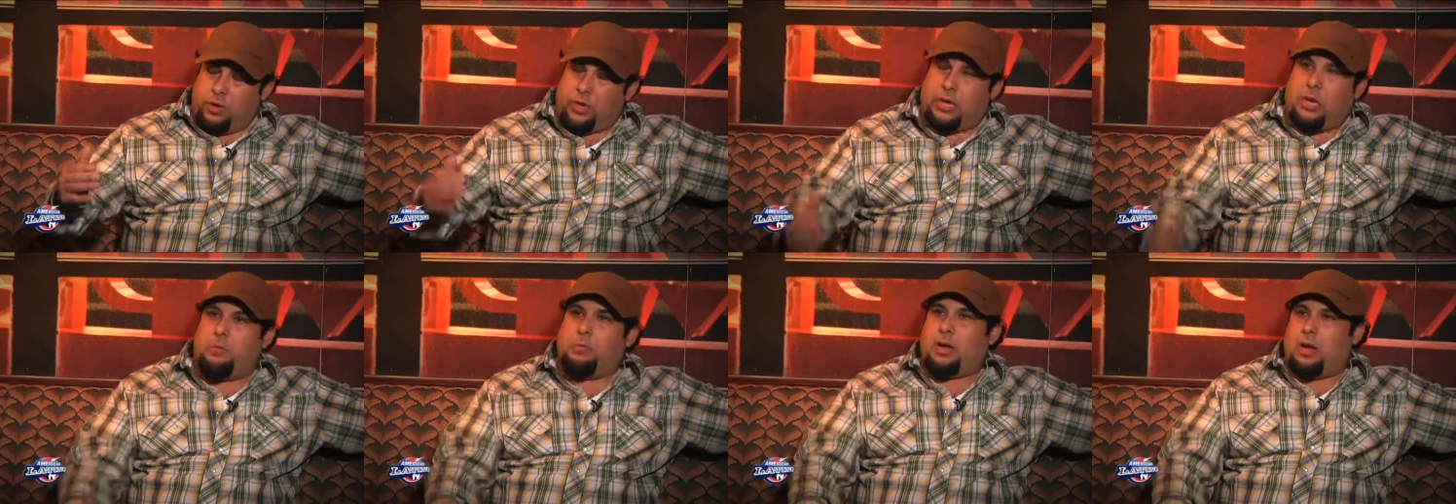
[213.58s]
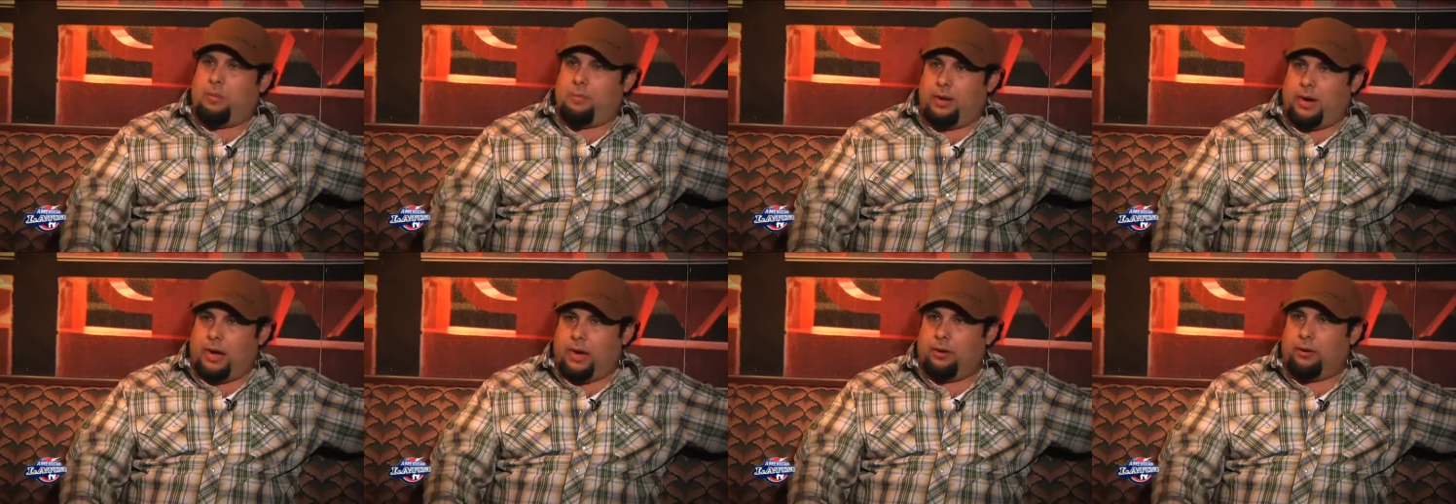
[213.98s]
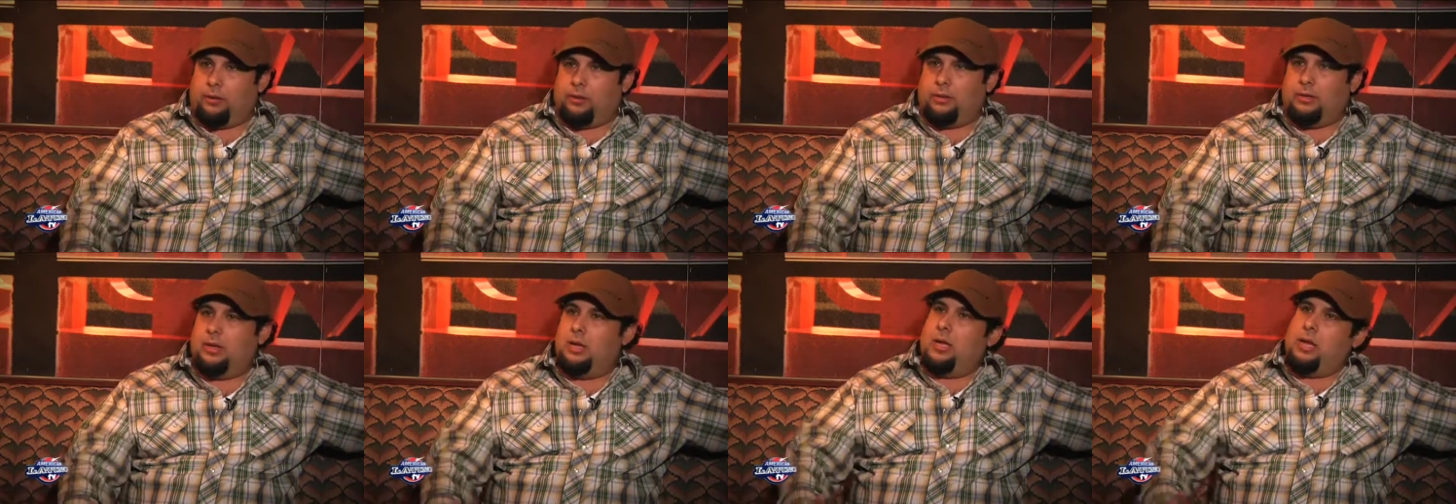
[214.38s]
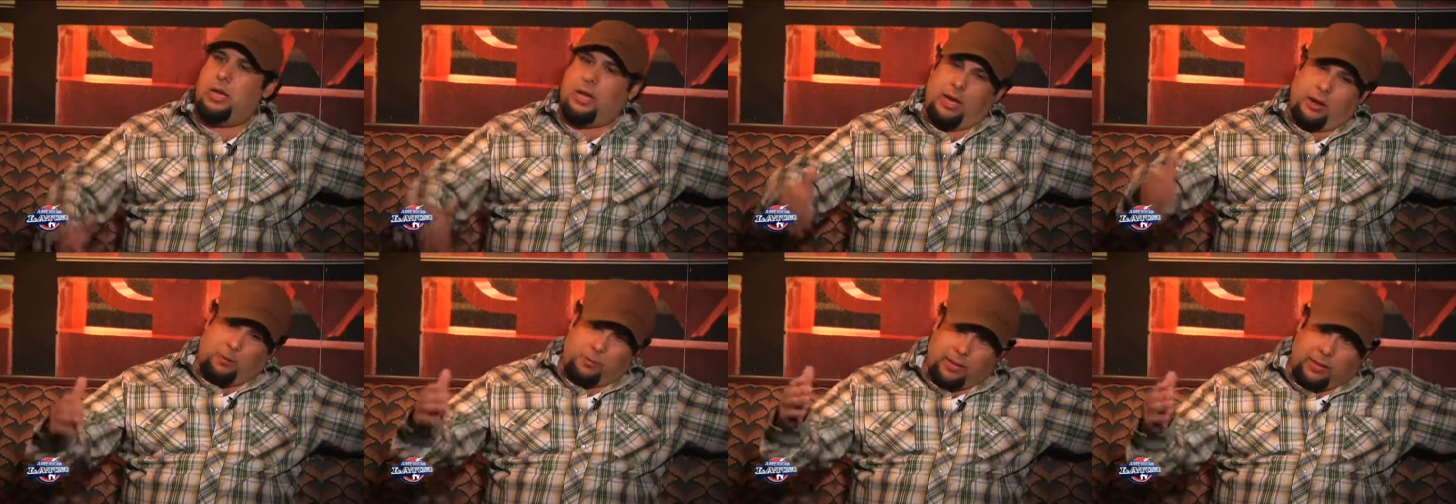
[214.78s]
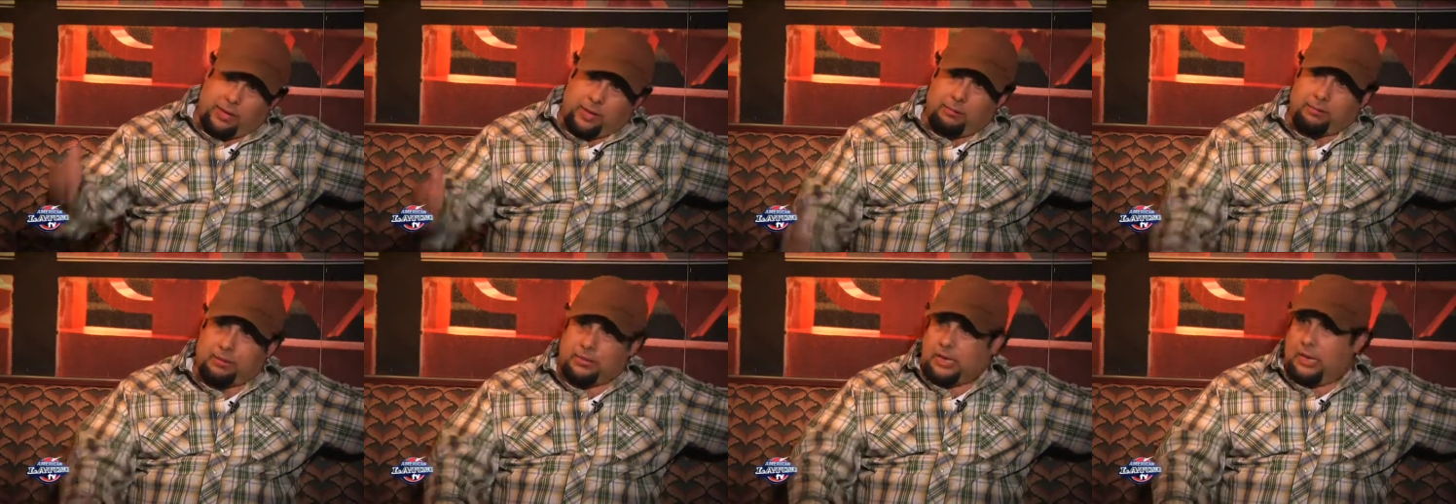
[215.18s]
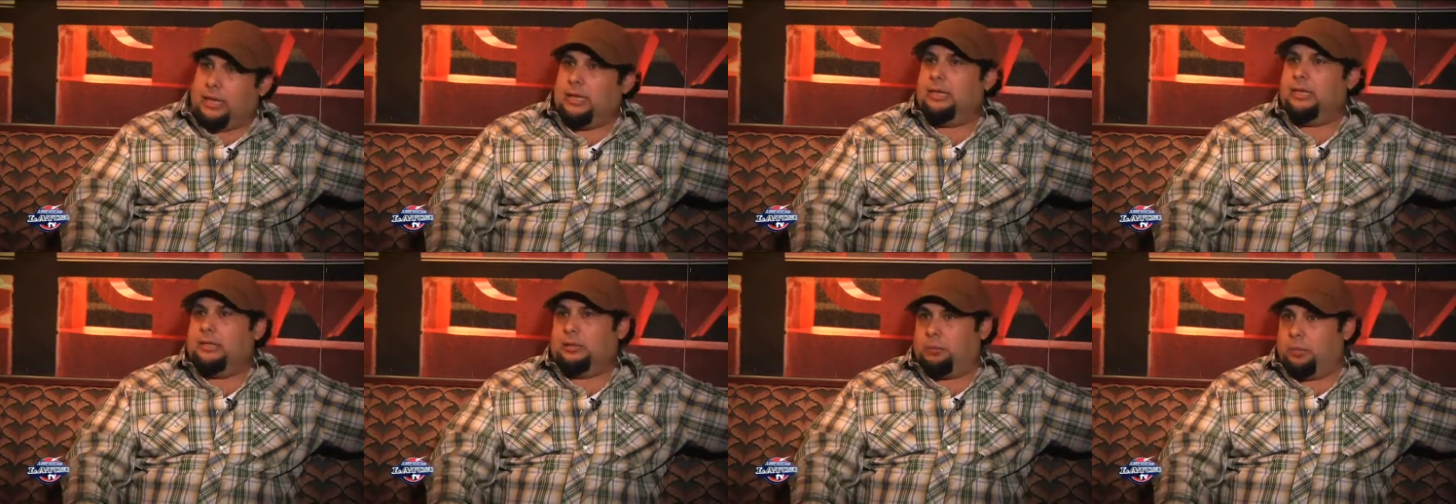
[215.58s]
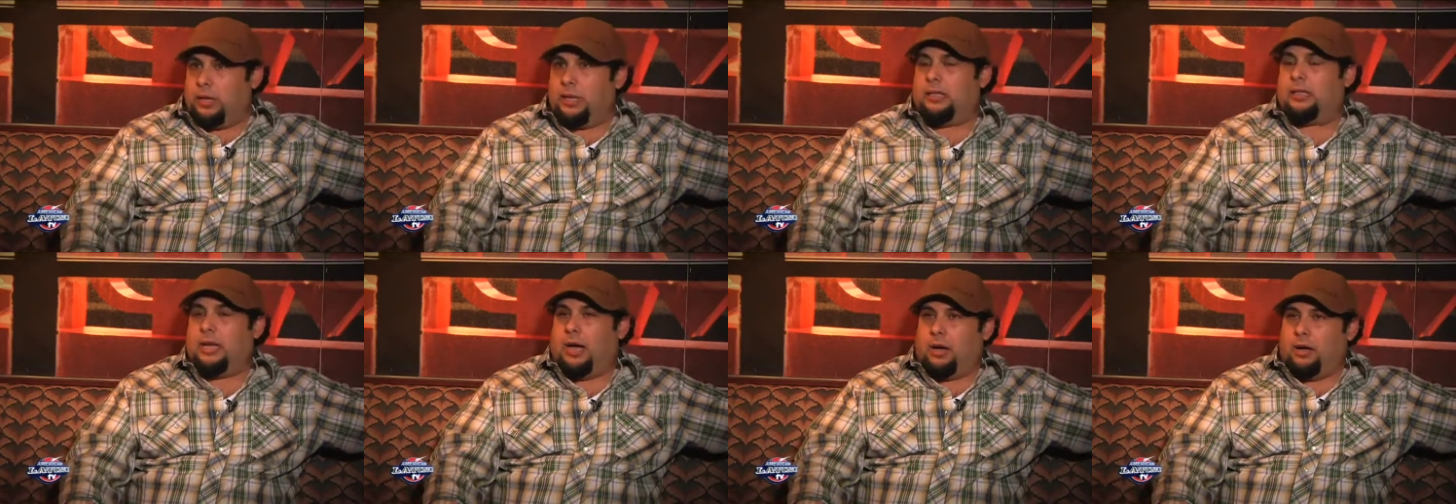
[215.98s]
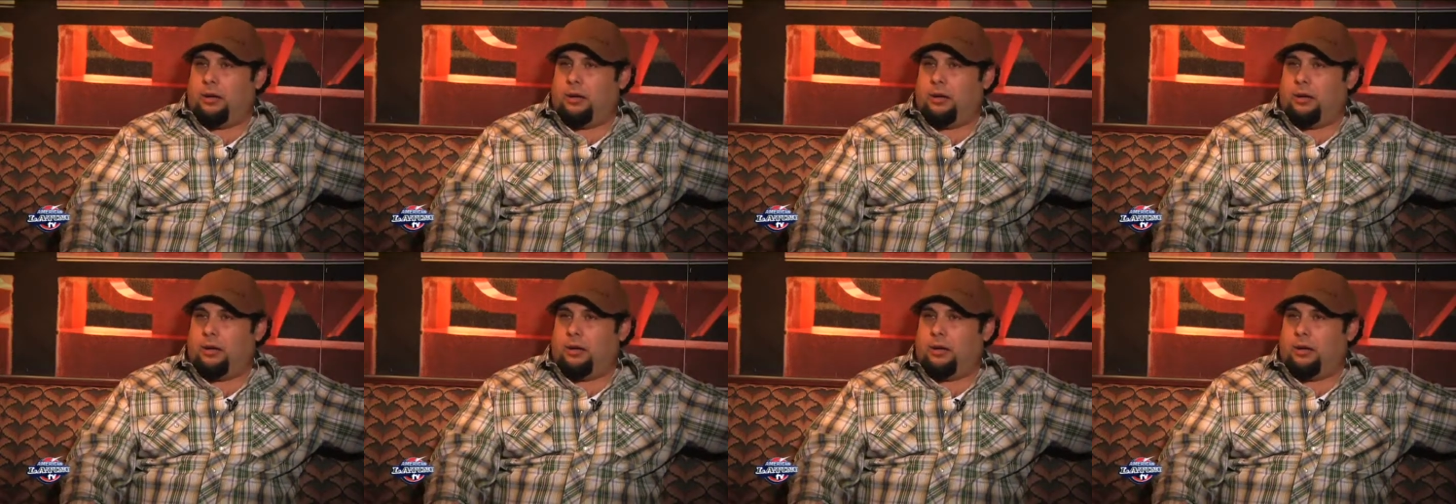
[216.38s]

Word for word: we keep coming out and we keep selling this place